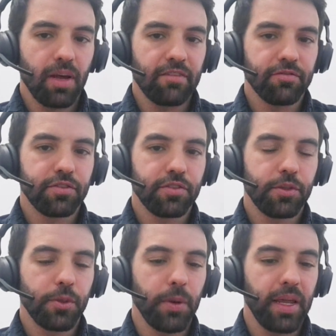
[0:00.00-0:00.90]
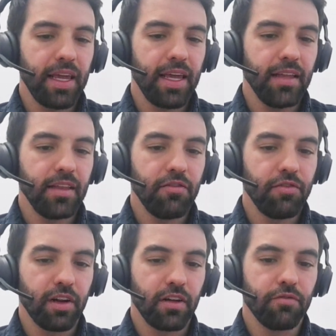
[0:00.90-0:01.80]
we have 3
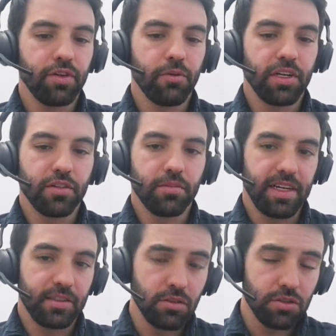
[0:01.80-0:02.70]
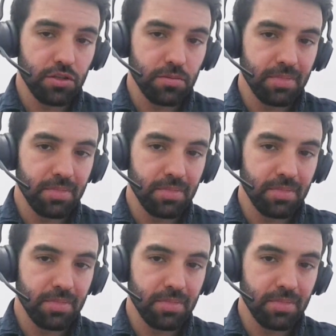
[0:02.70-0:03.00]
different configuration methods